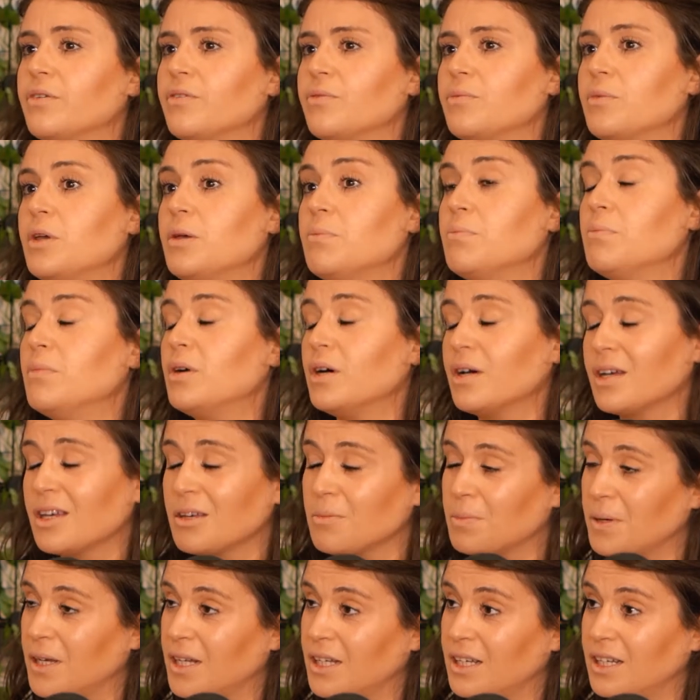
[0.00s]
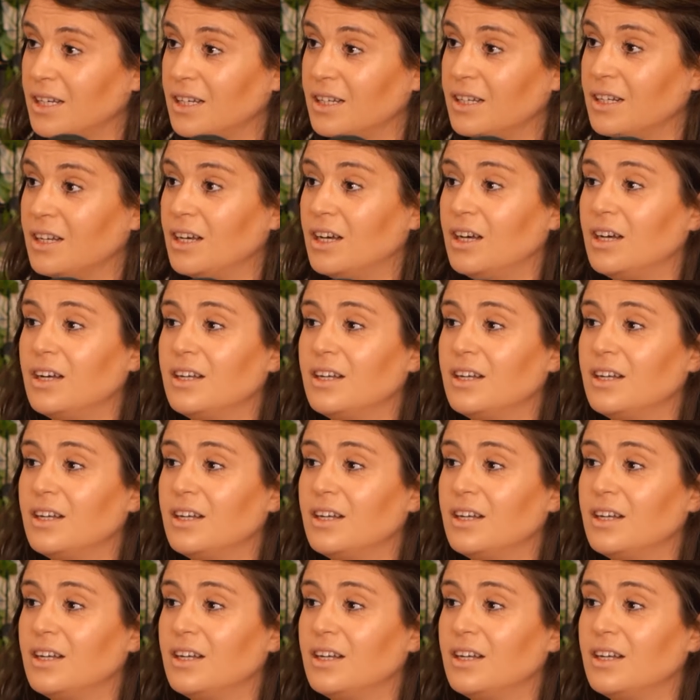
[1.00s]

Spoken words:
In my opinion,